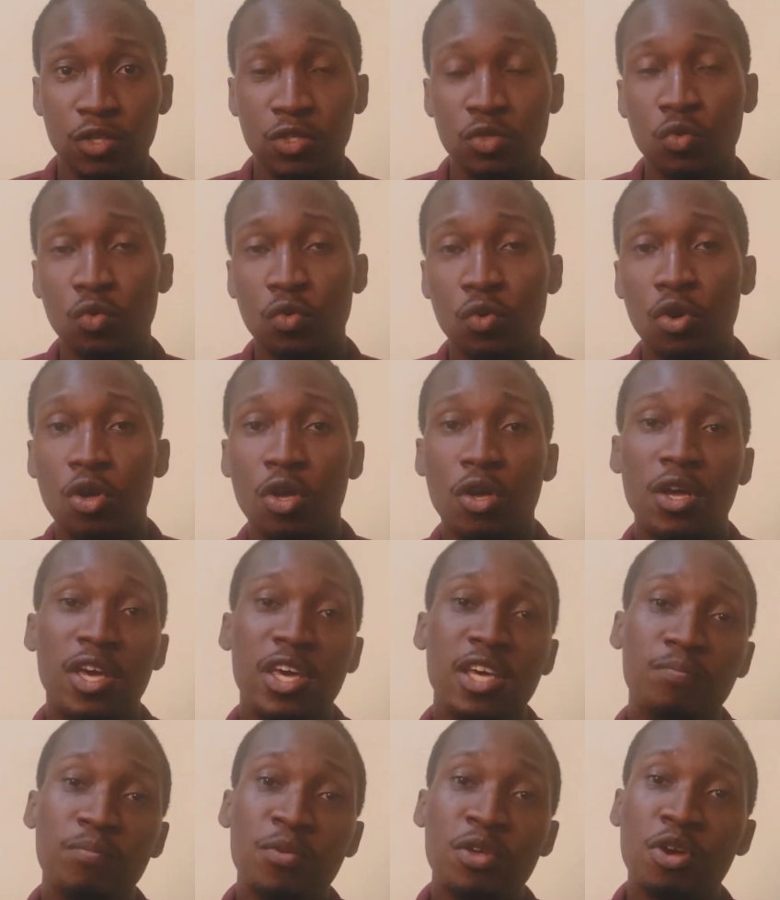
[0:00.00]
So
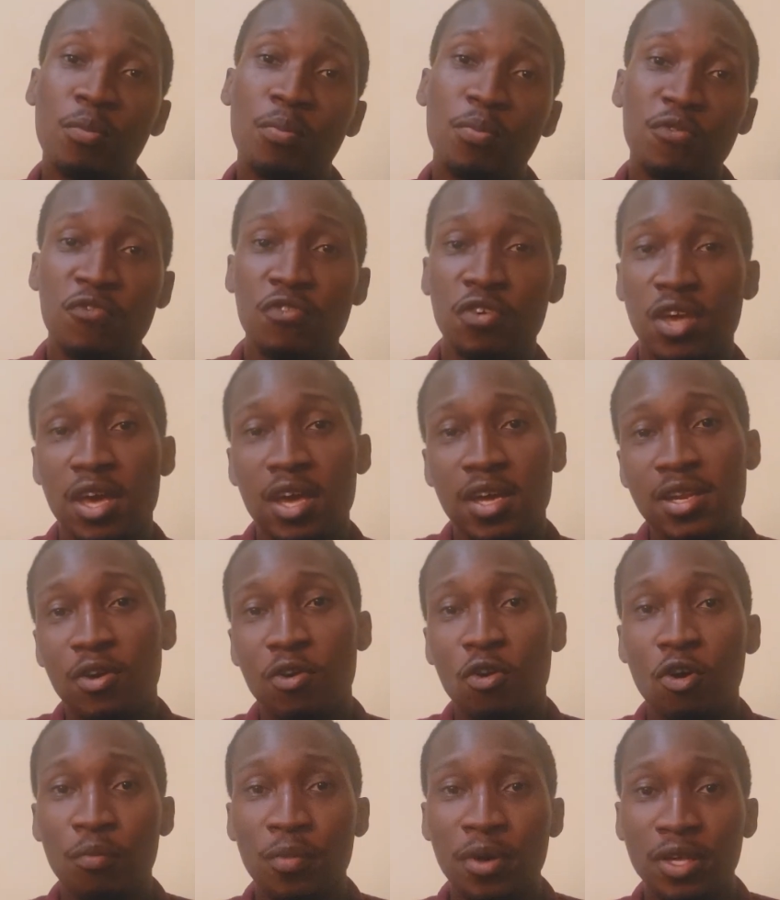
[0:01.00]
hit me up if you get any
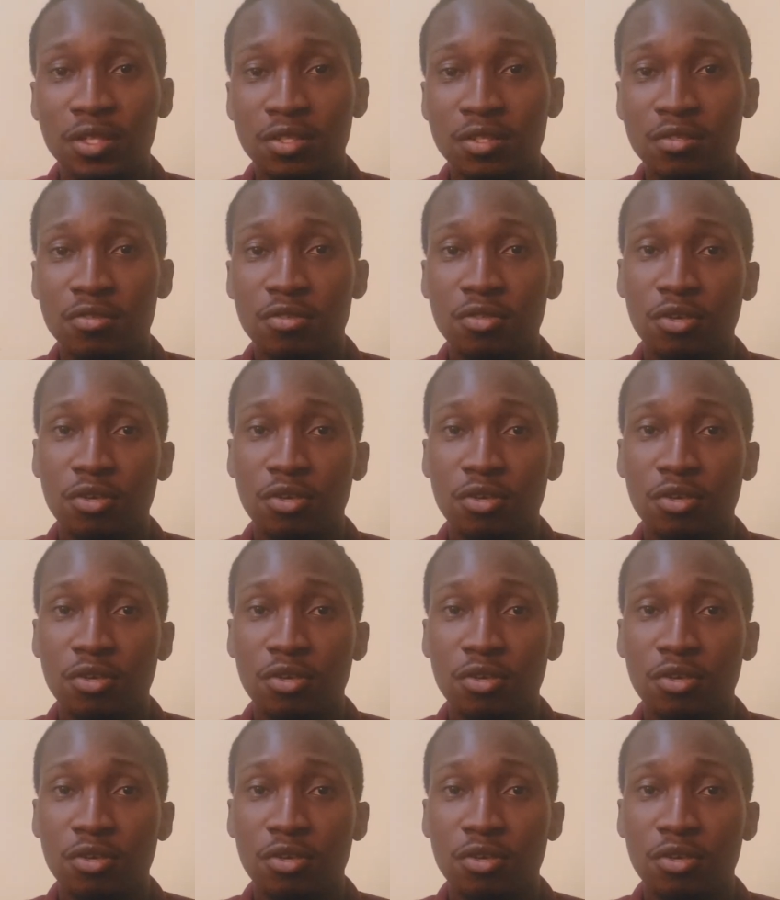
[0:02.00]
comments.